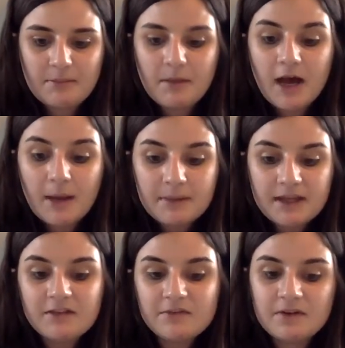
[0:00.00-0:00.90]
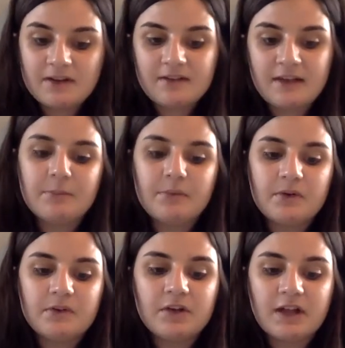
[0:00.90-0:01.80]
Puppies, for
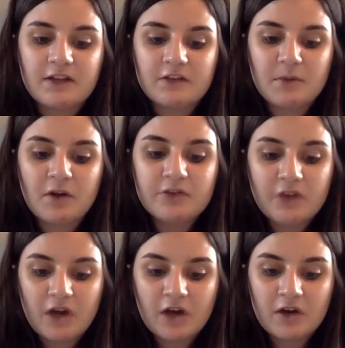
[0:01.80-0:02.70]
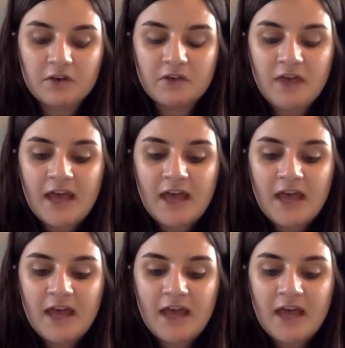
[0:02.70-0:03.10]
example, look like small dogs,